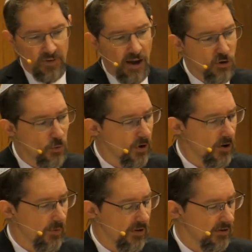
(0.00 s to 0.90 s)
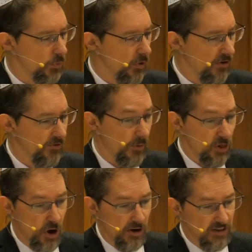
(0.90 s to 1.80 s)
I knew Bergmann's work from a
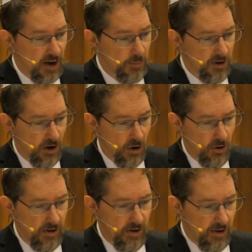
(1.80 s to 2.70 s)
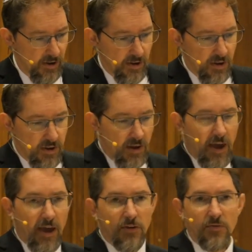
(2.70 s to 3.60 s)
long time ago.
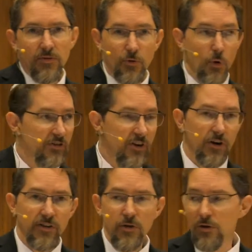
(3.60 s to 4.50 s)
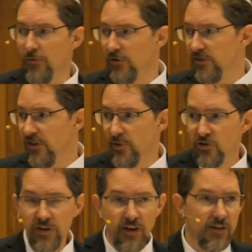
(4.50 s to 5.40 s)
And of course, here at the University of
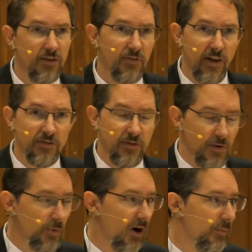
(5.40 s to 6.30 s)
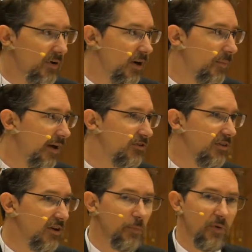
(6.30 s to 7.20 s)
Michigan in the philosophy department, I
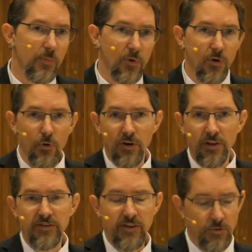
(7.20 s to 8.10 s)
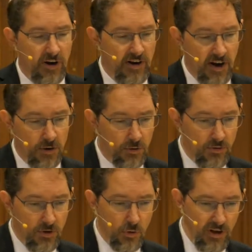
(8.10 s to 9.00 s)
imagine there are people who are listening right now who
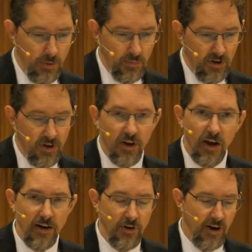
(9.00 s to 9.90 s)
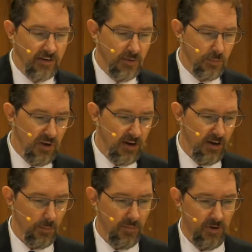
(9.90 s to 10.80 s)
knew him. I never got to meet
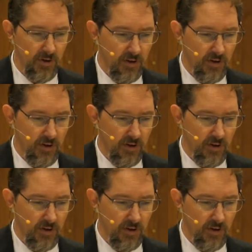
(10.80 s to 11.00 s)
him.